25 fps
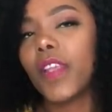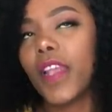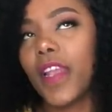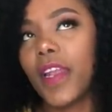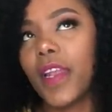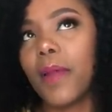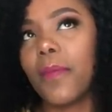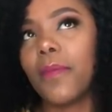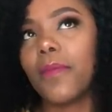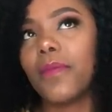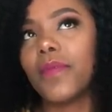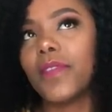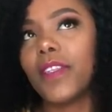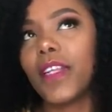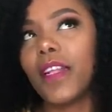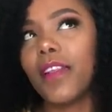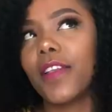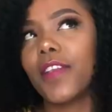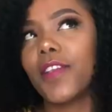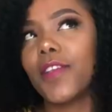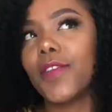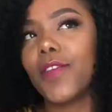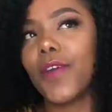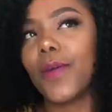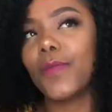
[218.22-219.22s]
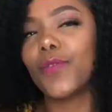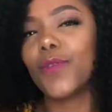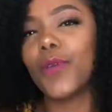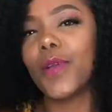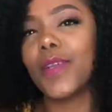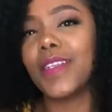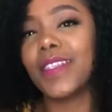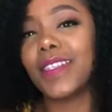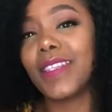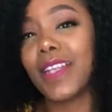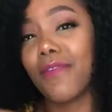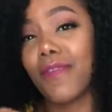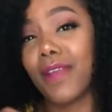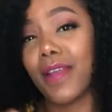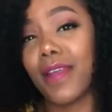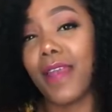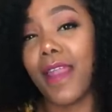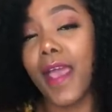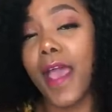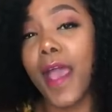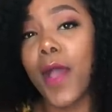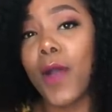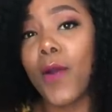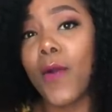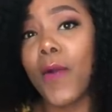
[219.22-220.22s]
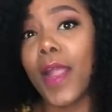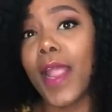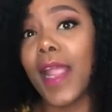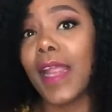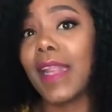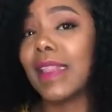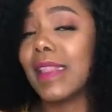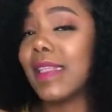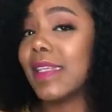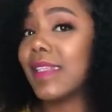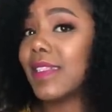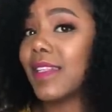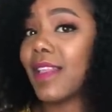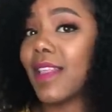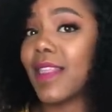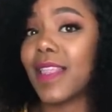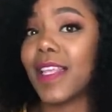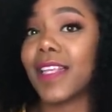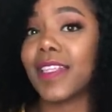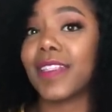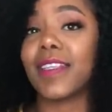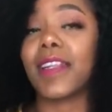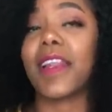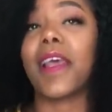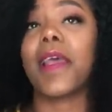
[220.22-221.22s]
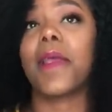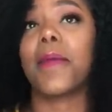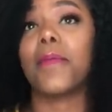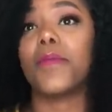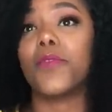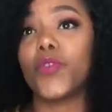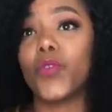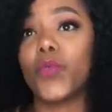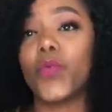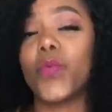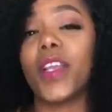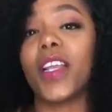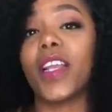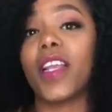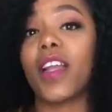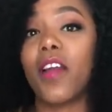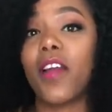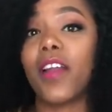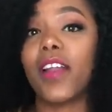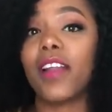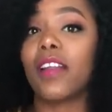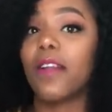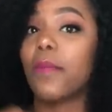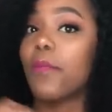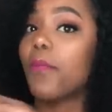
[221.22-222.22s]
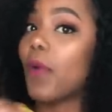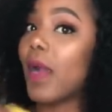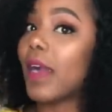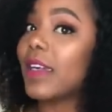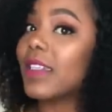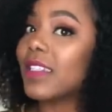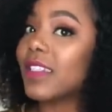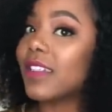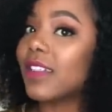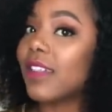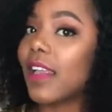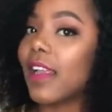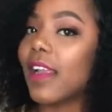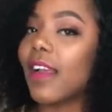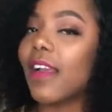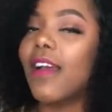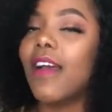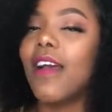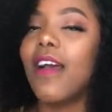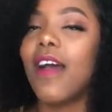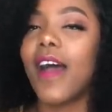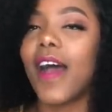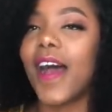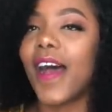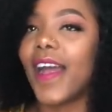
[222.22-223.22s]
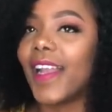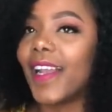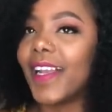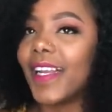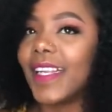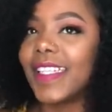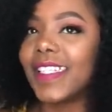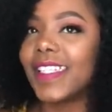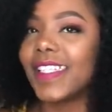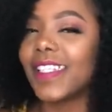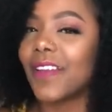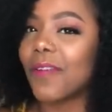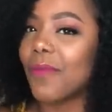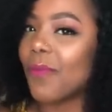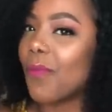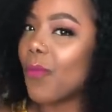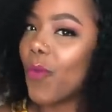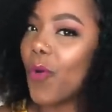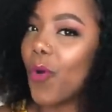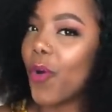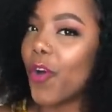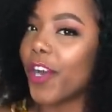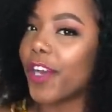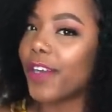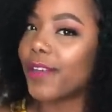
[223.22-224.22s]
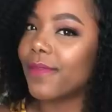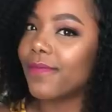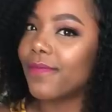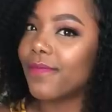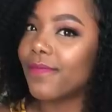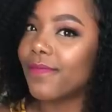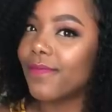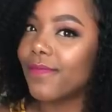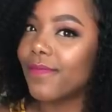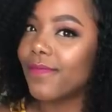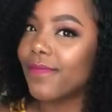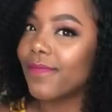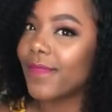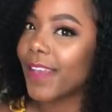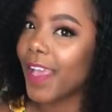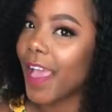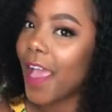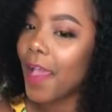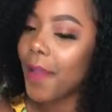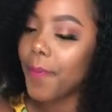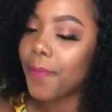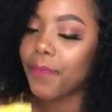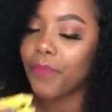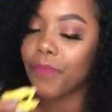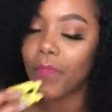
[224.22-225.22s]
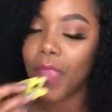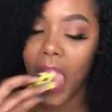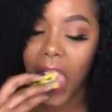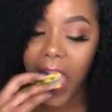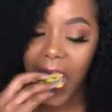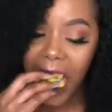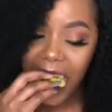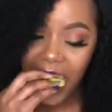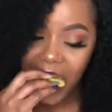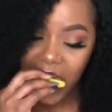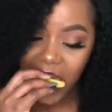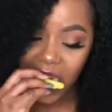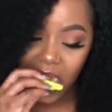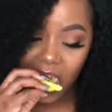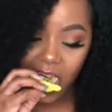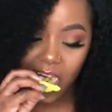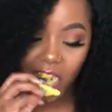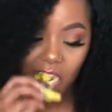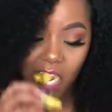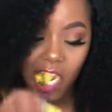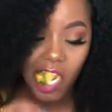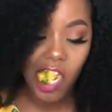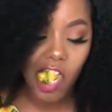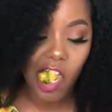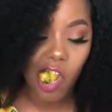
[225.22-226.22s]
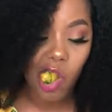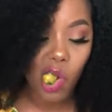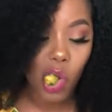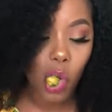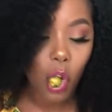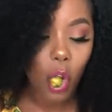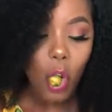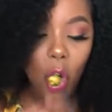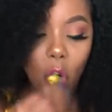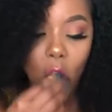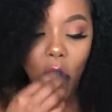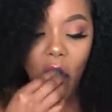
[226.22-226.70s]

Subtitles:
And I'm telling you, I'm 27 now, and these are the things that I am doing currently, practicing. I listen more. Okay, another thing,